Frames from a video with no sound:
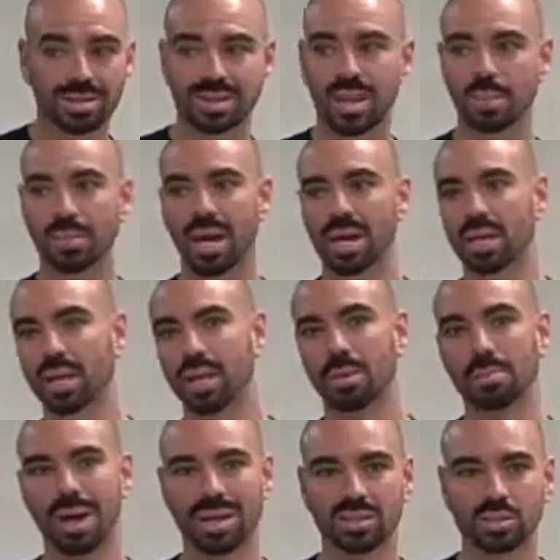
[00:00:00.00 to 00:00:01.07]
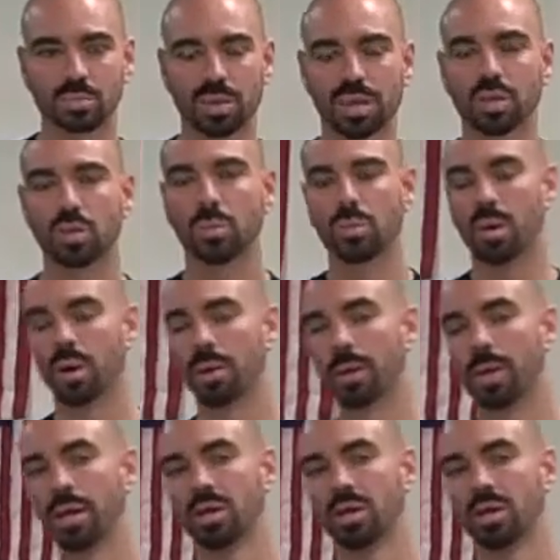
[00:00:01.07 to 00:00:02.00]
stand back, and let a boxer pick you apart.